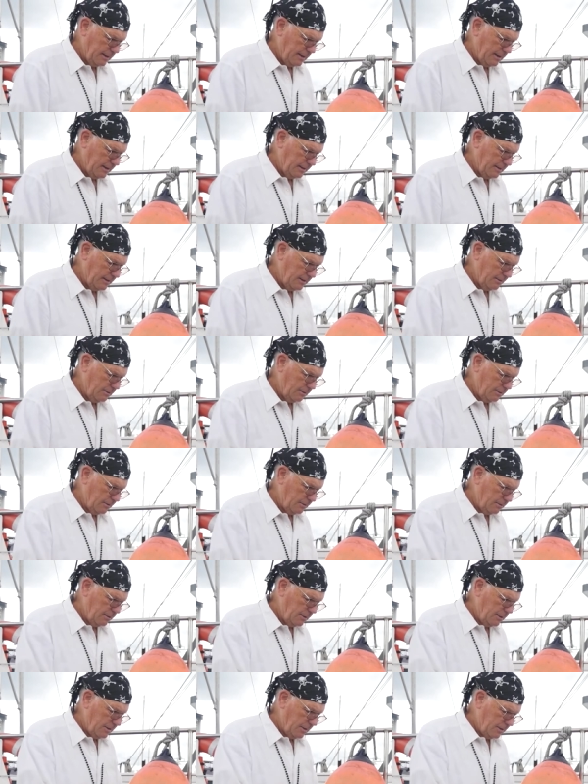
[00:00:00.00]
And then
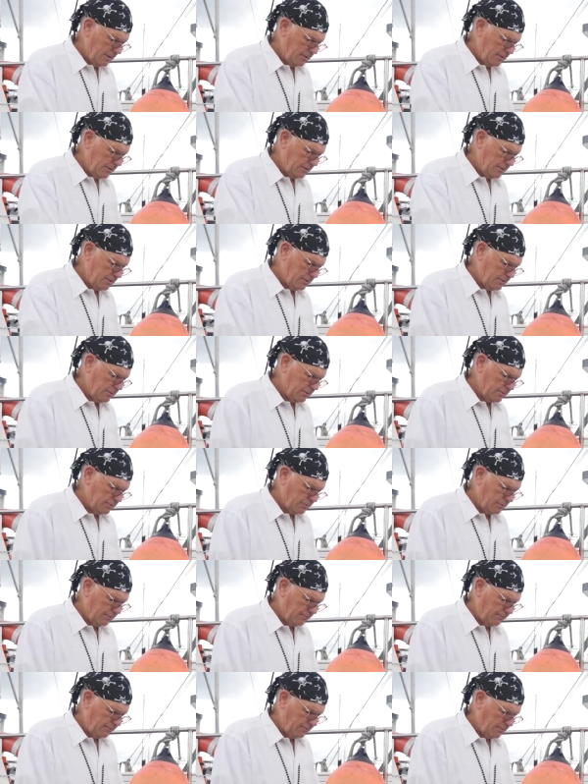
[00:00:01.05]
just
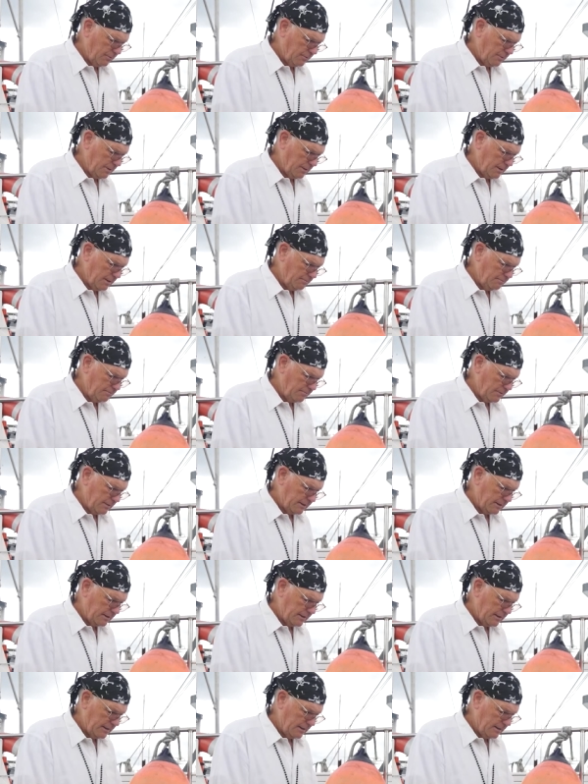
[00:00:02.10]
sort of form it up
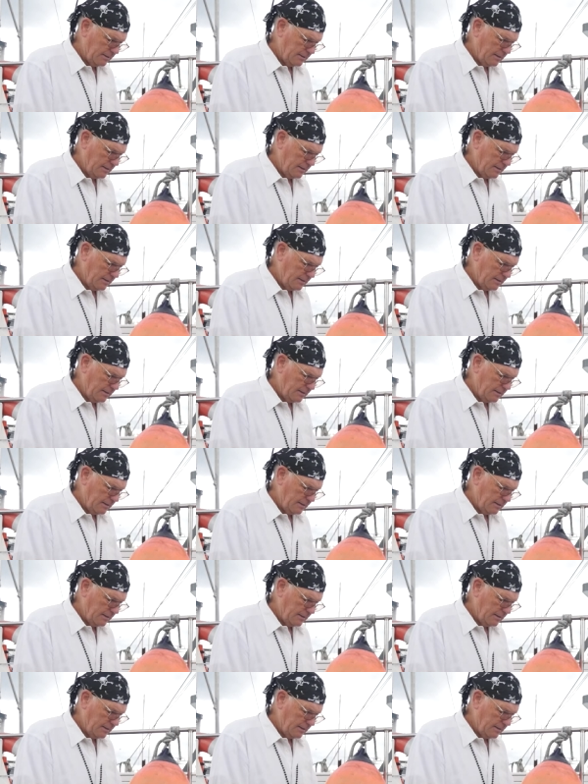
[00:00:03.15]
like that.